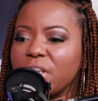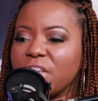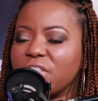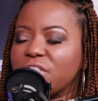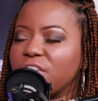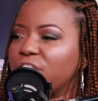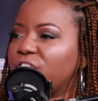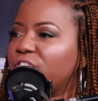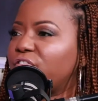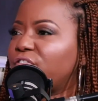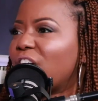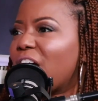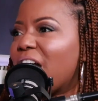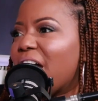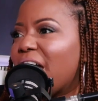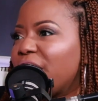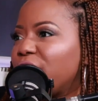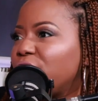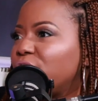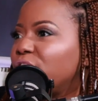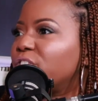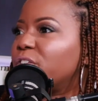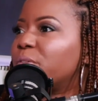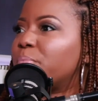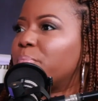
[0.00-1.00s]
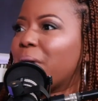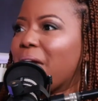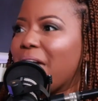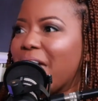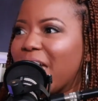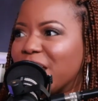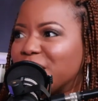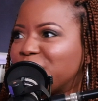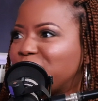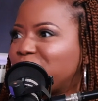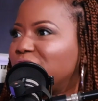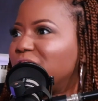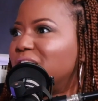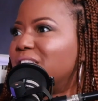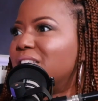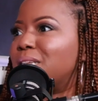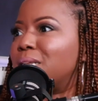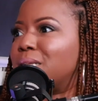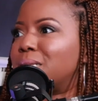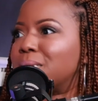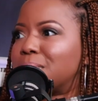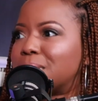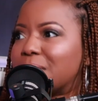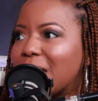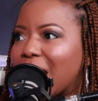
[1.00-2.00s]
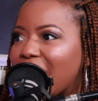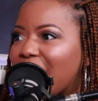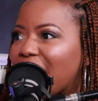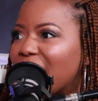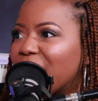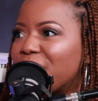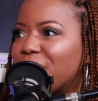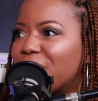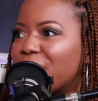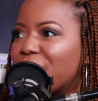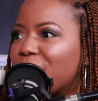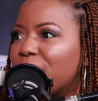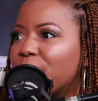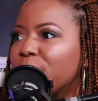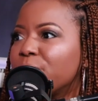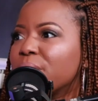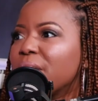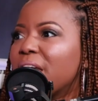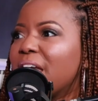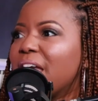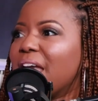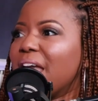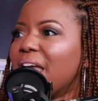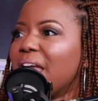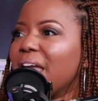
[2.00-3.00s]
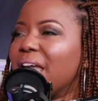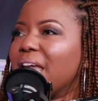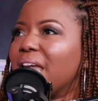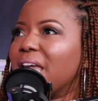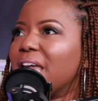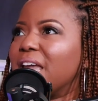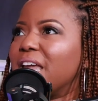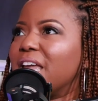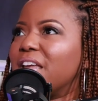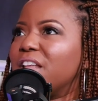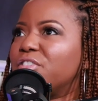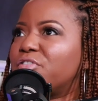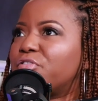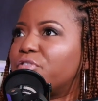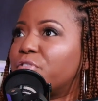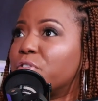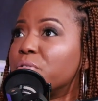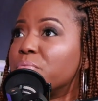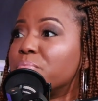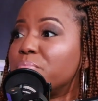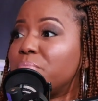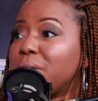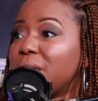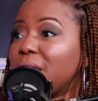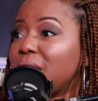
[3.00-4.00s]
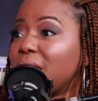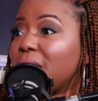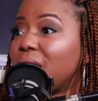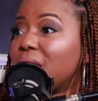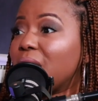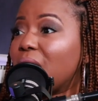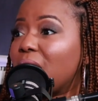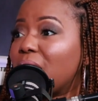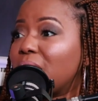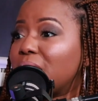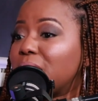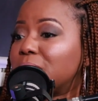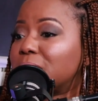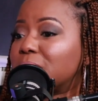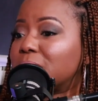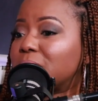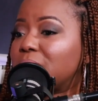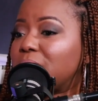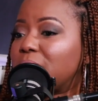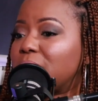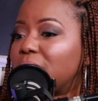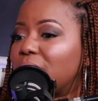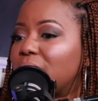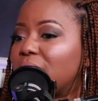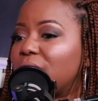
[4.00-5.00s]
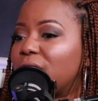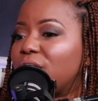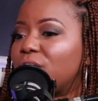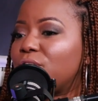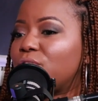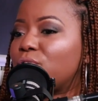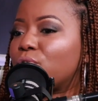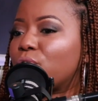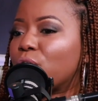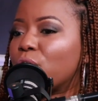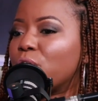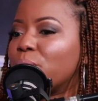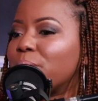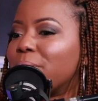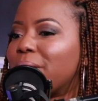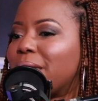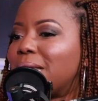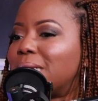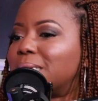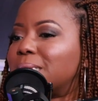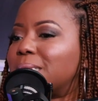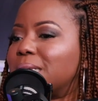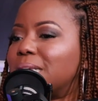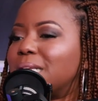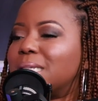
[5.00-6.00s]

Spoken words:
the fire, the passion, the desire. And for me, honestly, love, romance